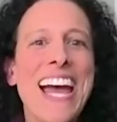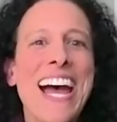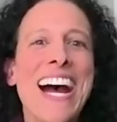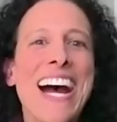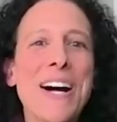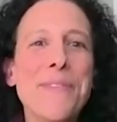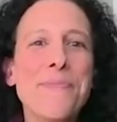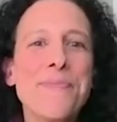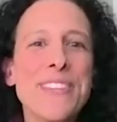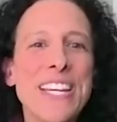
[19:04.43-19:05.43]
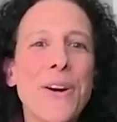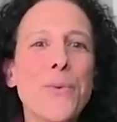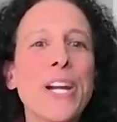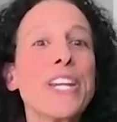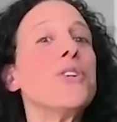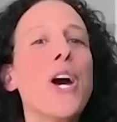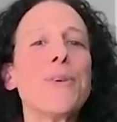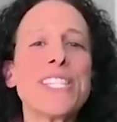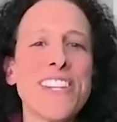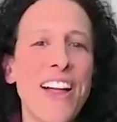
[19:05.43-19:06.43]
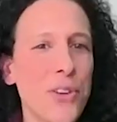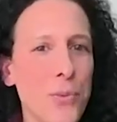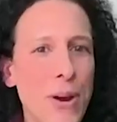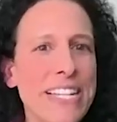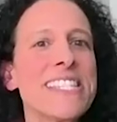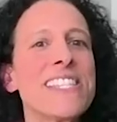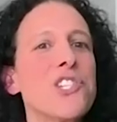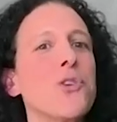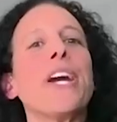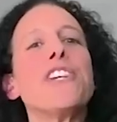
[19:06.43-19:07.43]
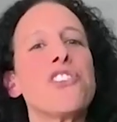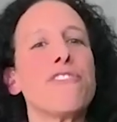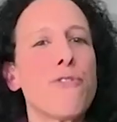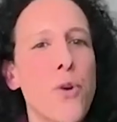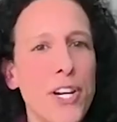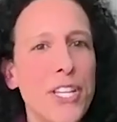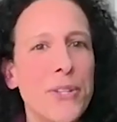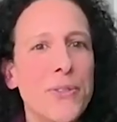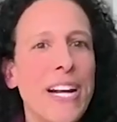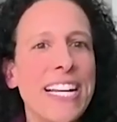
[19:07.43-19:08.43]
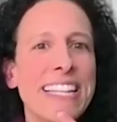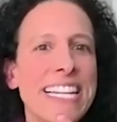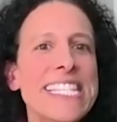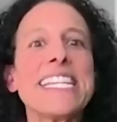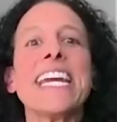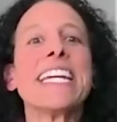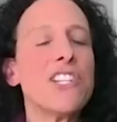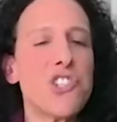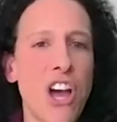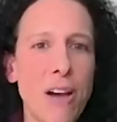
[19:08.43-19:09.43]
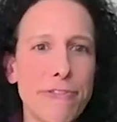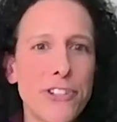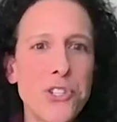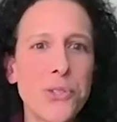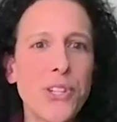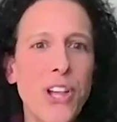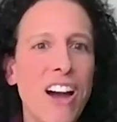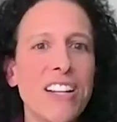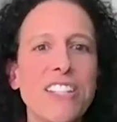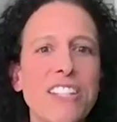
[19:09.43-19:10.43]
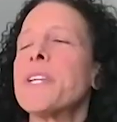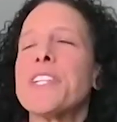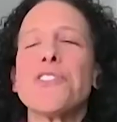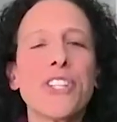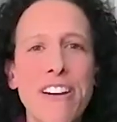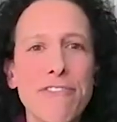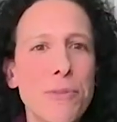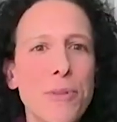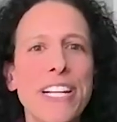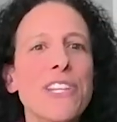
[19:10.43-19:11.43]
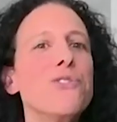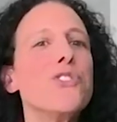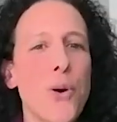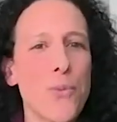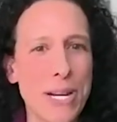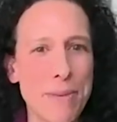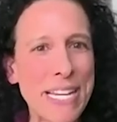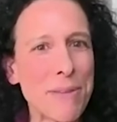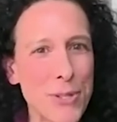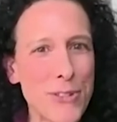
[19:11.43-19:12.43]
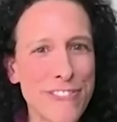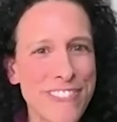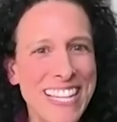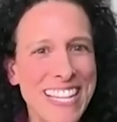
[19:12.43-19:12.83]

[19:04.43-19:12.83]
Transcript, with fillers: Um, you know, when you know it's not the right situation for you, right? Like staying in a job for too long just because you're comfortable and you don't want to make a move.